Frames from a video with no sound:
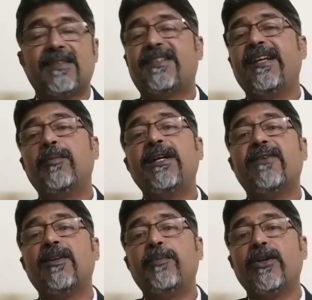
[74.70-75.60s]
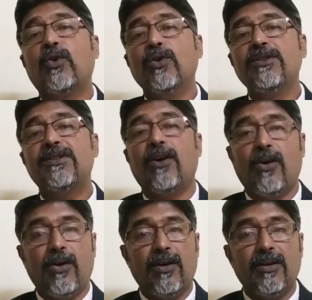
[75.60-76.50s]
Sustainable Development Goals,
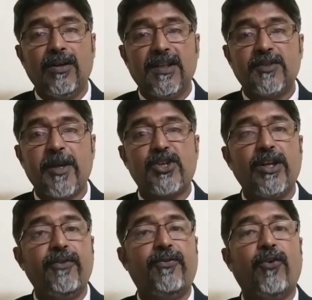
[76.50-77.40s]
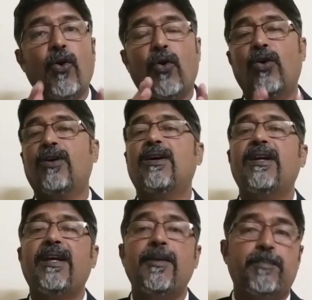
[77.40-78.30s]
especially 4
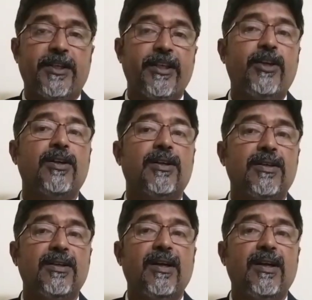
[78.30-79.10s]
in particular,